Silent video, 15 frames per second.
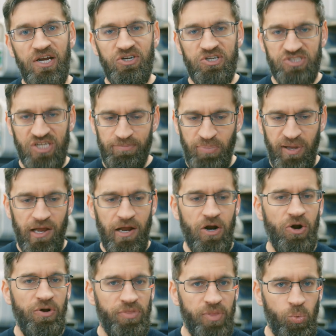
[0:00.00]
Just
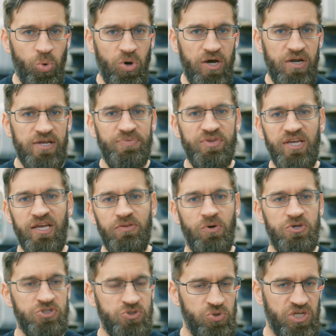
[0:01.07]
compare the wood in
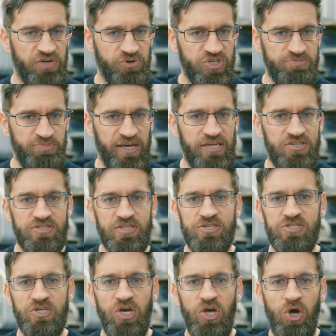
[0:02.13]
those 2 different spaces.